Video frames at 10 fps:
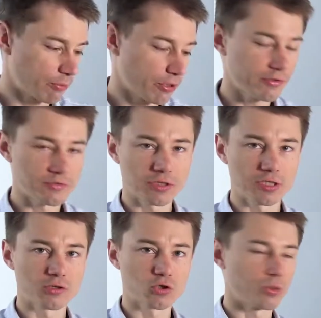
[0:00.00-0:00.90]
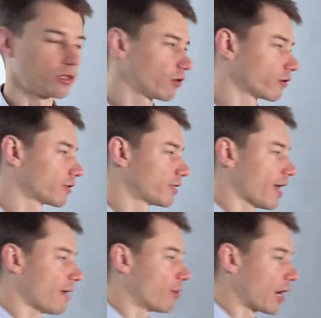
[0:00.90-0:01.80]
previous videos, we talked
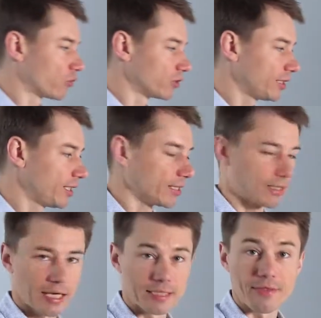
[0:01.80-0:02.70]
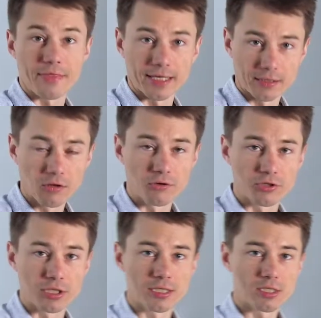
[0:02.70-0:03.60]
about Git as a
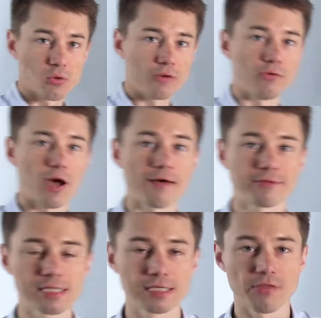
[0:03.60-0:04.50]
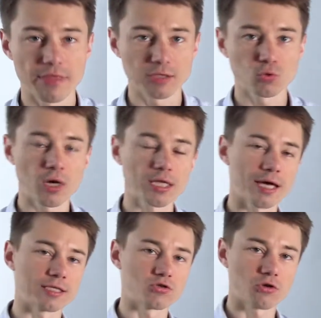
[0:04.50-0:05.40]
technology, so if you haven't seen that one,
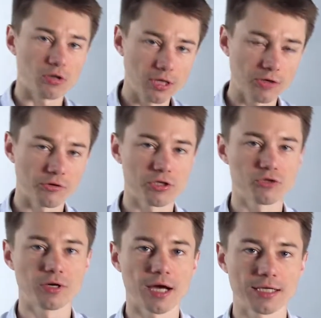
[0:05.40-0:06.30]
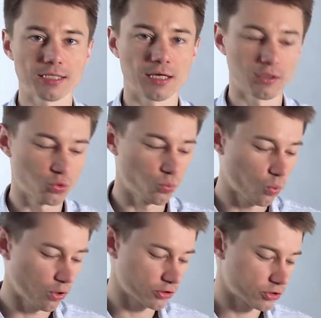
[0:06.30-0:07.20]
I strongly encourage you guys to
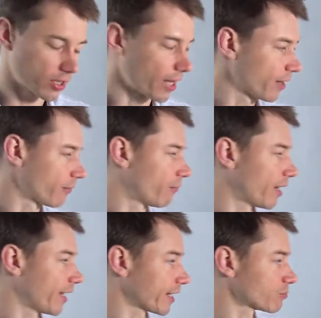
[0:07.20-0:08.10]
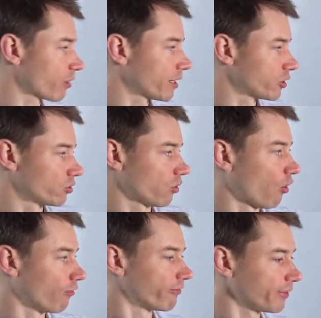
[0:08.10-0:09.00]
watch my explanation
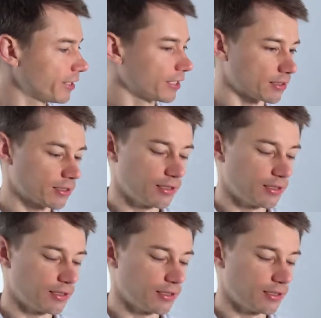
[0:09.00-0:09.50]
of Git.